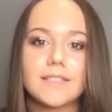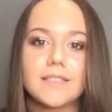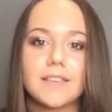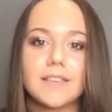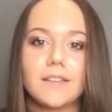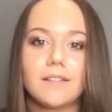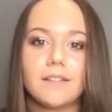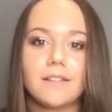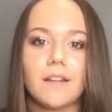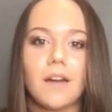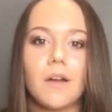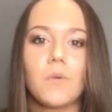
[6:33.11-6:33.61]

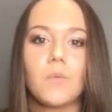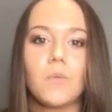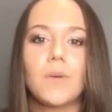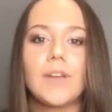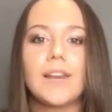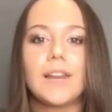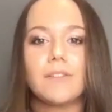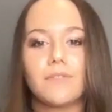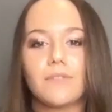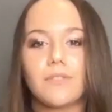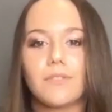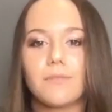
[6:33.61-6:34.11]
and like we
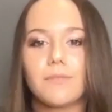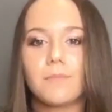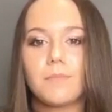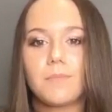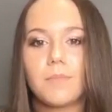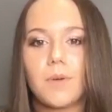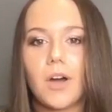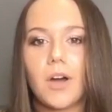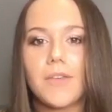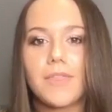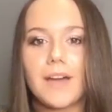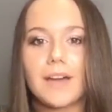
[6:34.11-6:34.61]
live
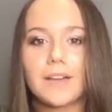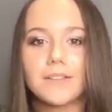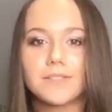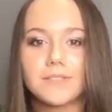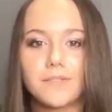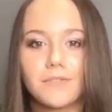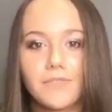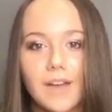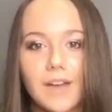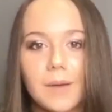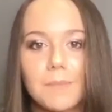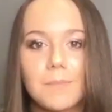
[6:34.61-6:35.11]
by that as a
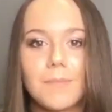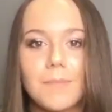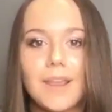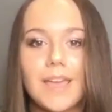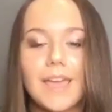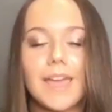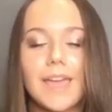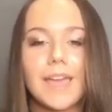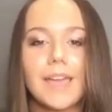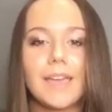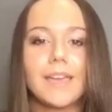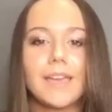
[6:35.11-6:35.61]

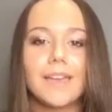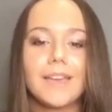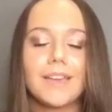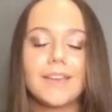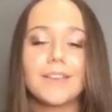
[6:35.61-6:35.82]
family,